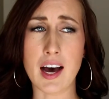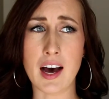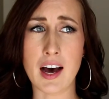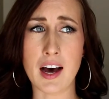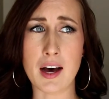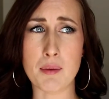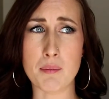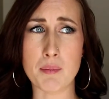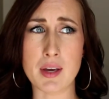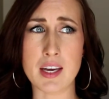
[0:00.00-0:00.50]

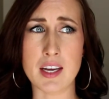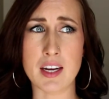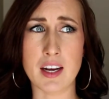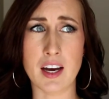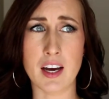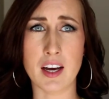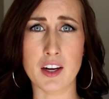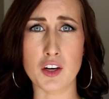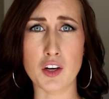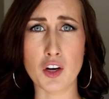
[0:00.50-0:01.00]
in
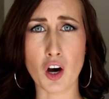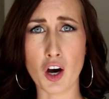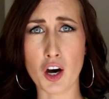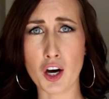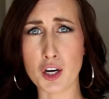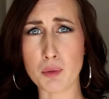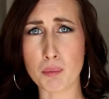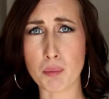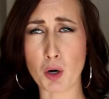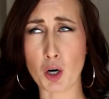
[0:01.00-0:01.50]
a
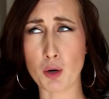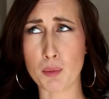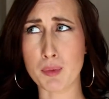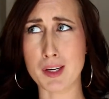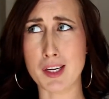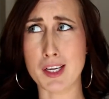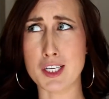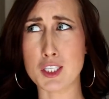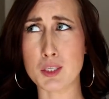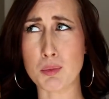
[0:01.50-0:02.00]

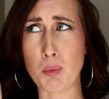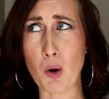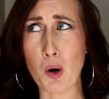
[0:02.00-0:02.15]
non-permanent,